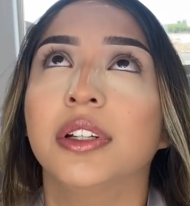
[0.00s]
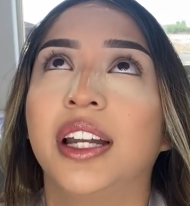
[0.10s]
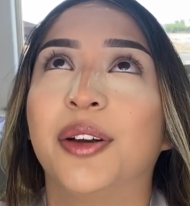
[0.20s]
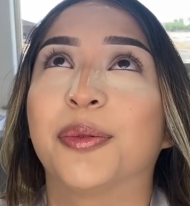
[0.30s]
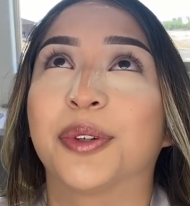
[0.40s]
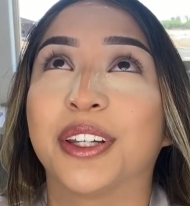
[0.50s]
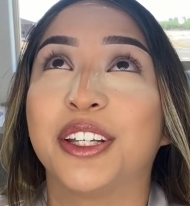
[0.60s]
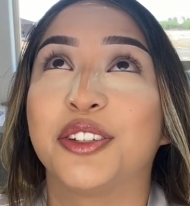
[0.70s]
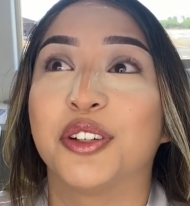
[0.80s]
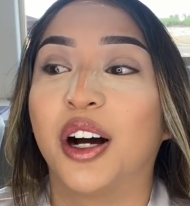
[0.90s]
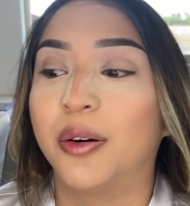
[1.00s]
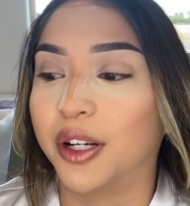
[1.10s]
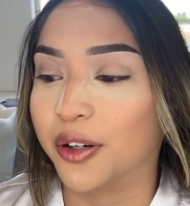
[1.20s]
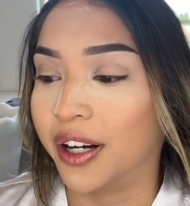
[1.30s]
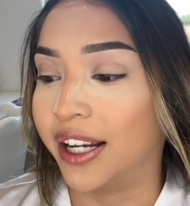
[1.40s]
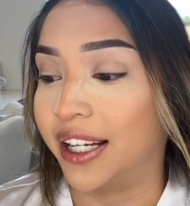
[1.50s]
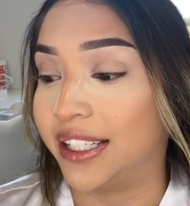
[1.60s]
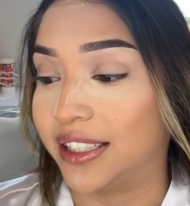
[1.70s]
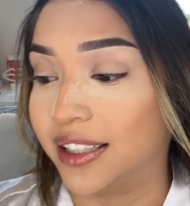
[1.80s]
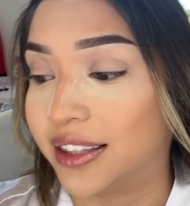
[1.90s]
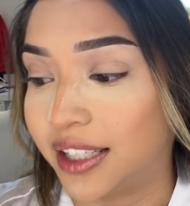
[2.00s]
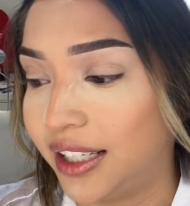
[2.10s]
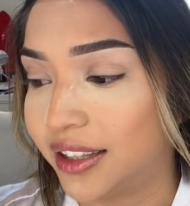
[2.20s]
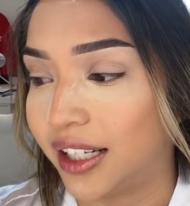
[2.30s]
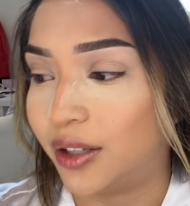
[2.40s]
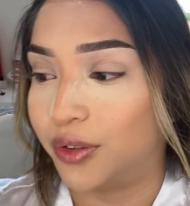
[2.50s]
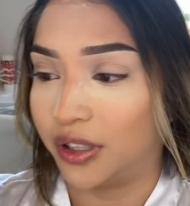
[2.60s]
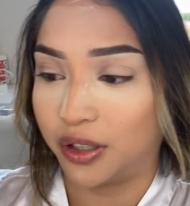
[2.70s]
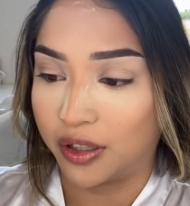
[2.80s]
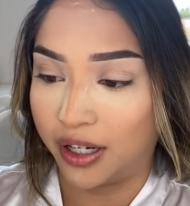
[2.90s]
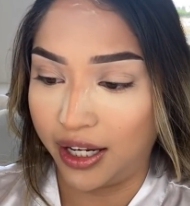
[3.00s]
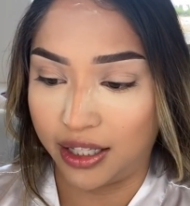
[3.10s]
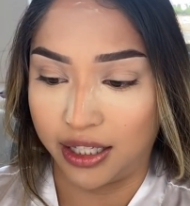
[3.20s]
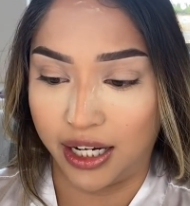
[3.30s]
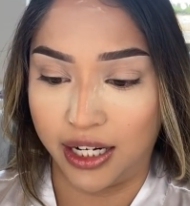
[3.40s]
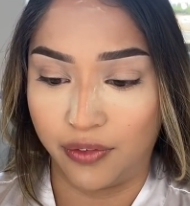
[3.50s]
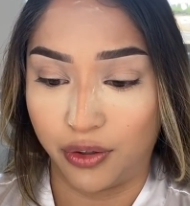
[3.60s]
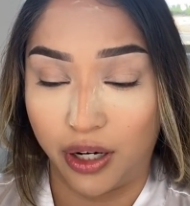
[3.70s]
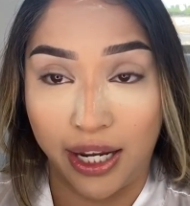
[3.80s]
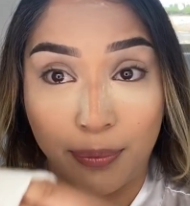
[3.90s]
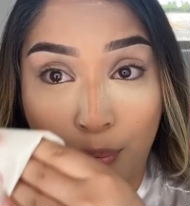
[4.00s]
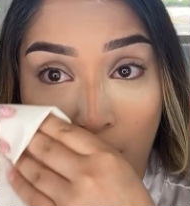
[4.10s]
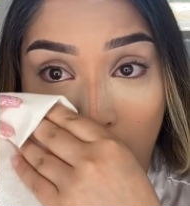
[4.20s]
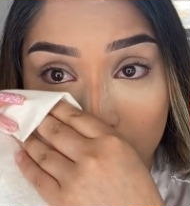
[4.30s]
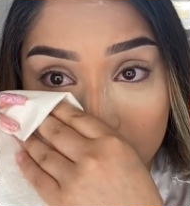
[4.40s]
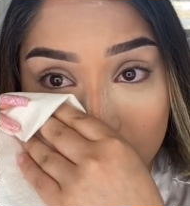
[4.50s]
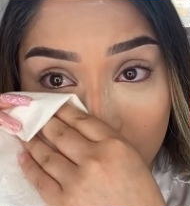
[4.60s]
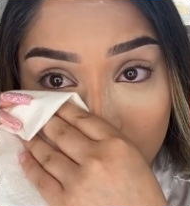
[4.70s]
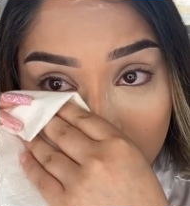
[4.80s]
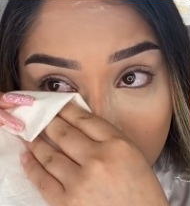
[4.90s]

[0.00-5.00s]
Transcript: I really did not want to cry and I didn't think that I was going to cry. Like I never, I promise you,